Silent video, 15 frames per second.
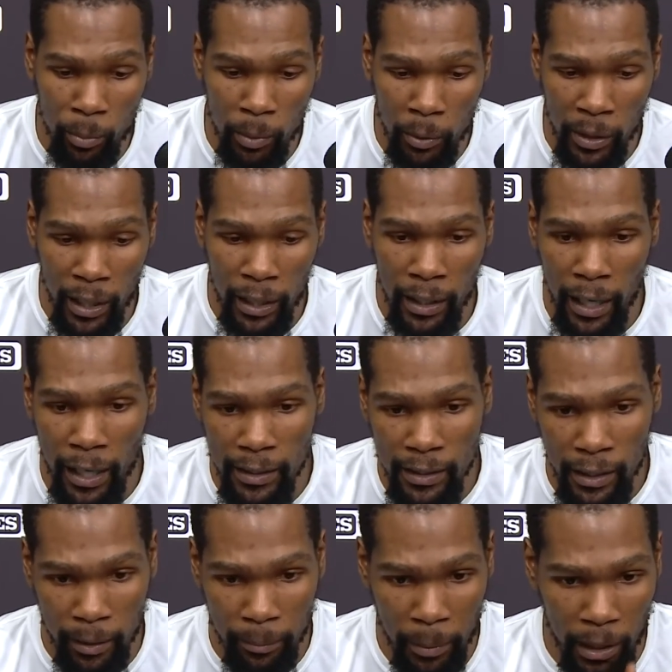but we got guys
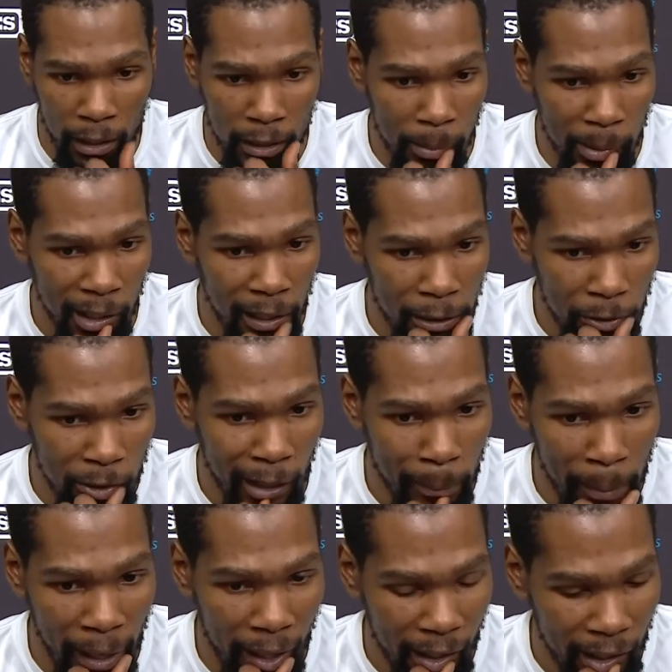that can make good plays on that
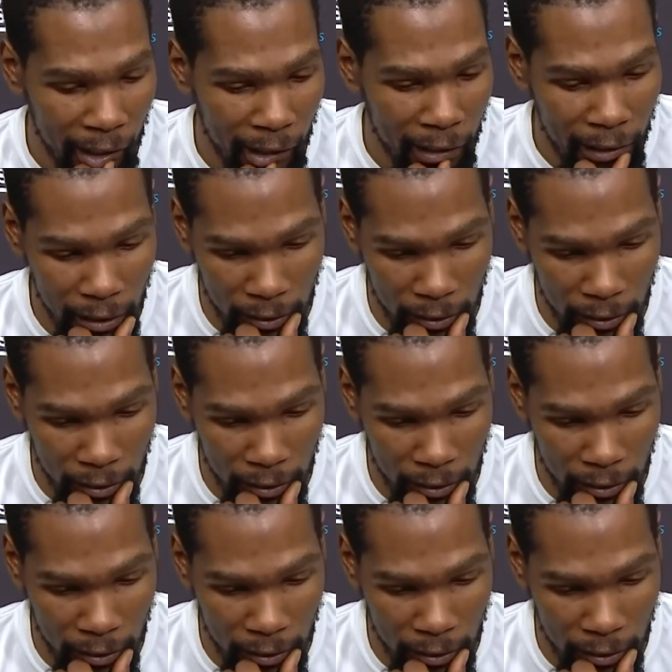back end.